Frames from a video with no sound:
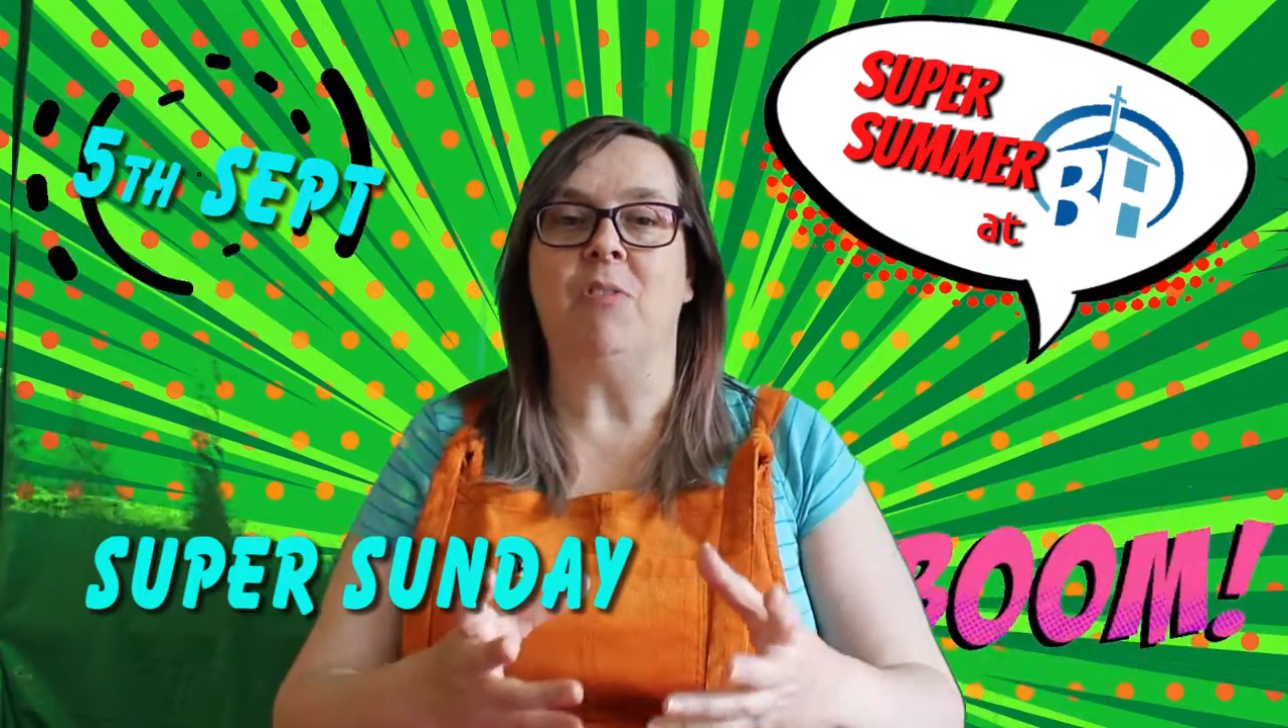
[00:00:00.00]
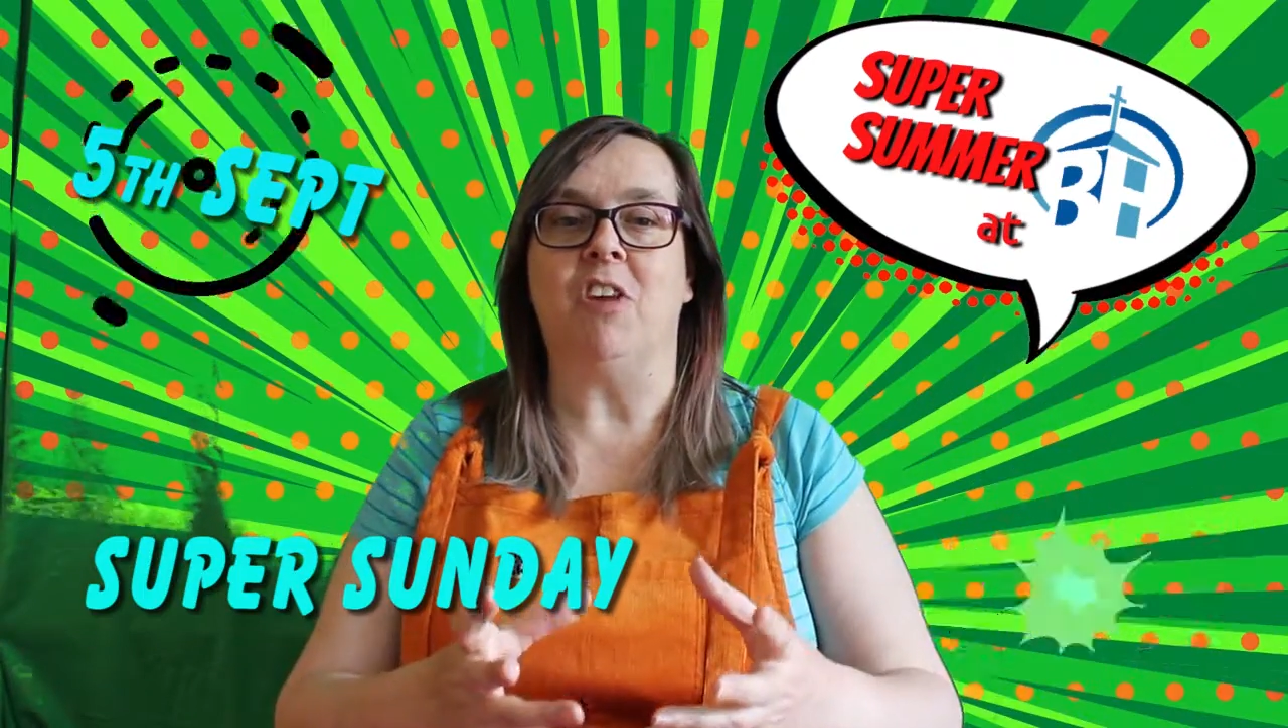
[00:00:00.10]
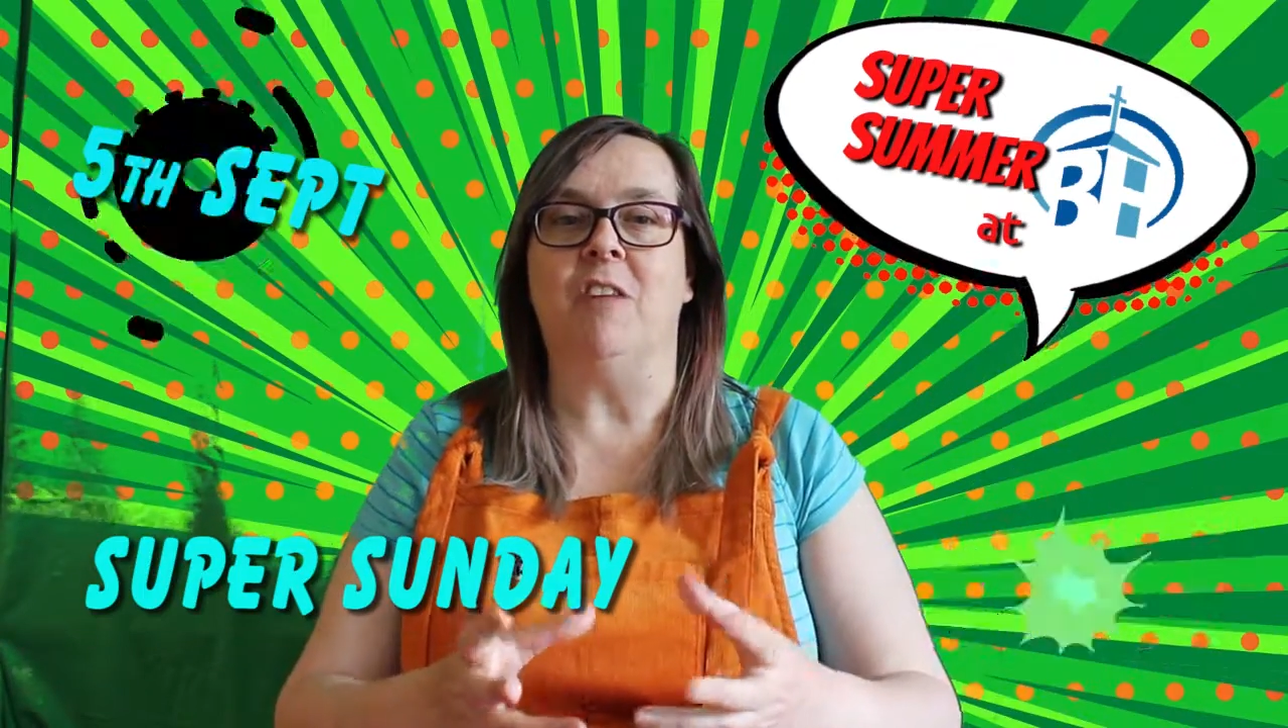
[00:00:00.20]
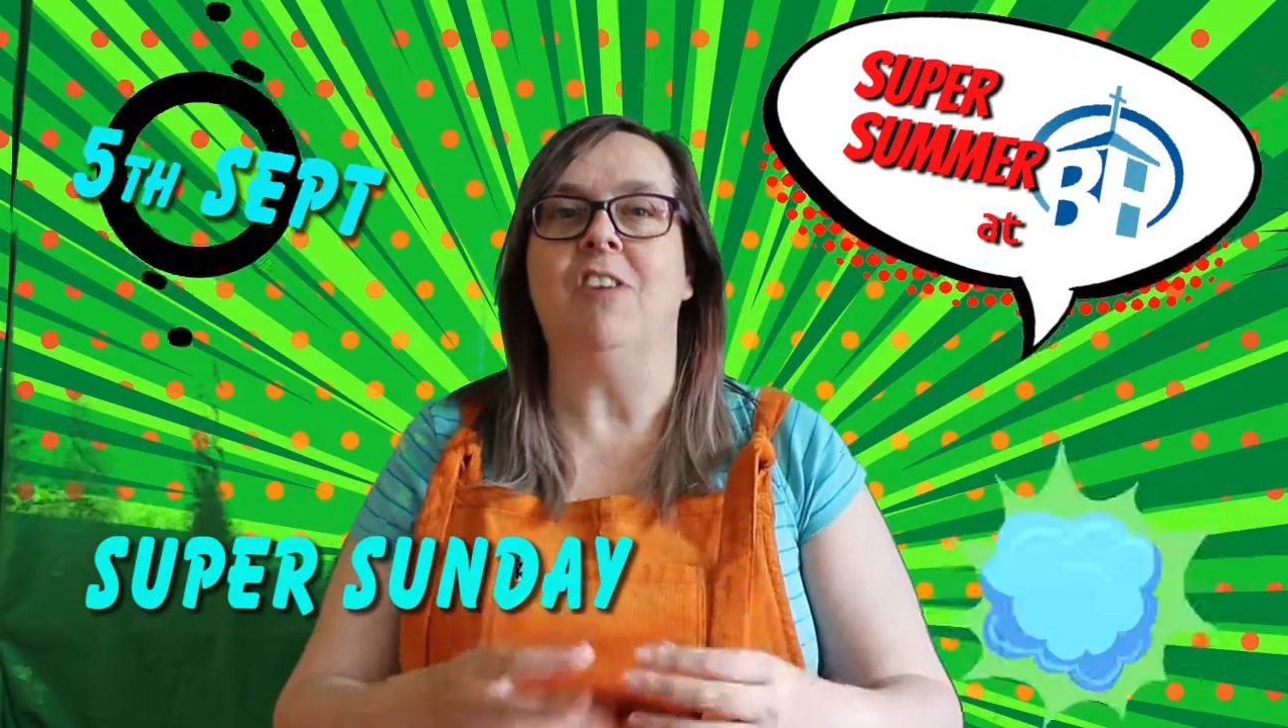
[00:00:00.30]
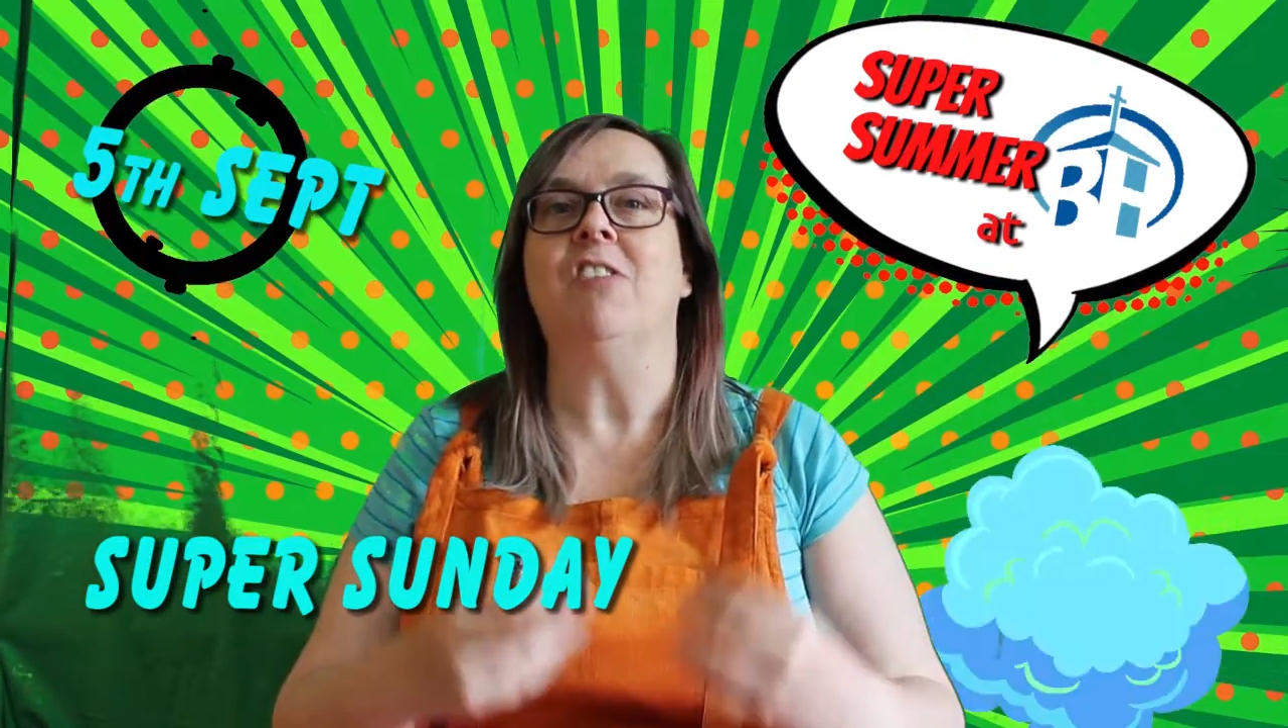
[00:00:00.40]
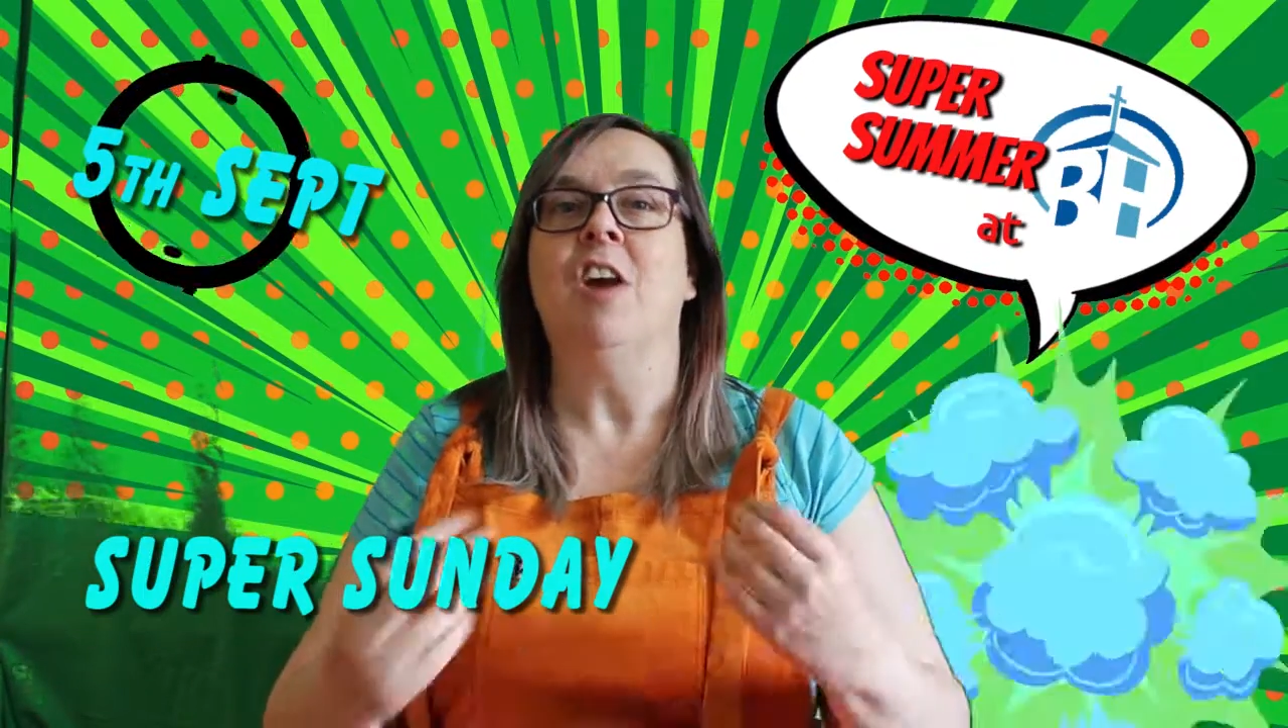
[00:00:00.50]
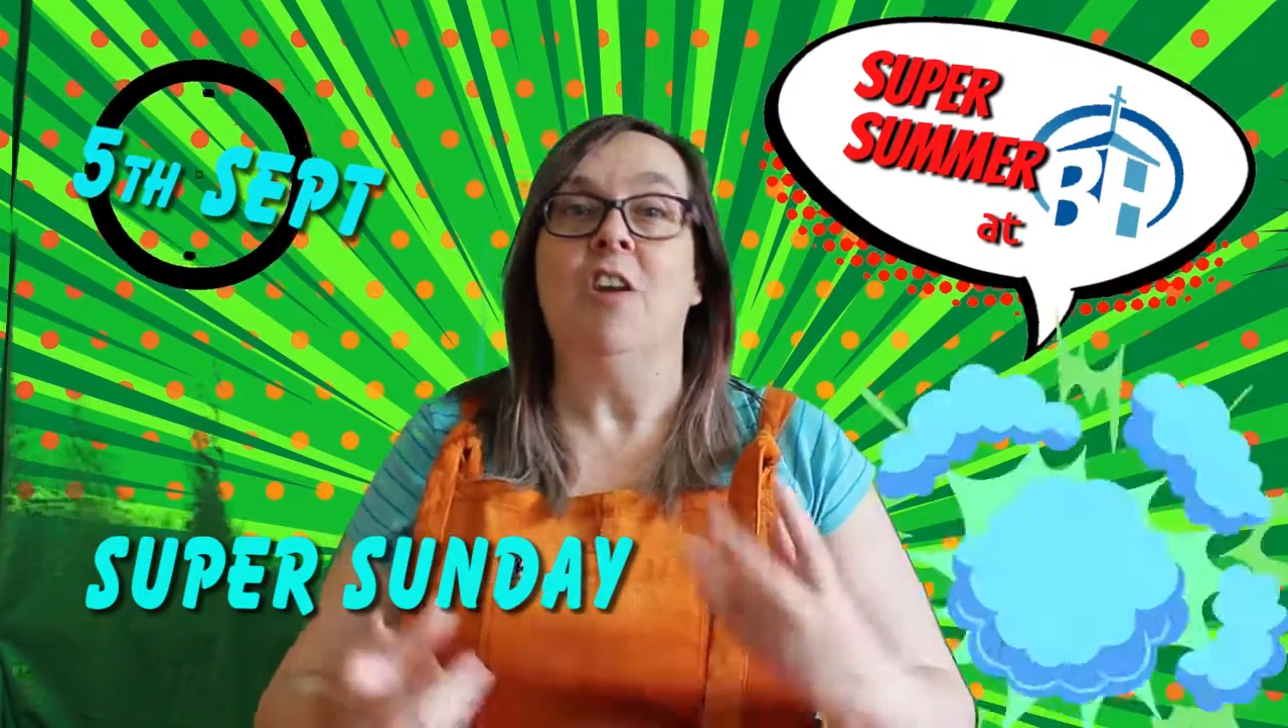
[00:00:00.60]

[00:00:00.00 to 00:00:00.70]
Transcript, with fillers: service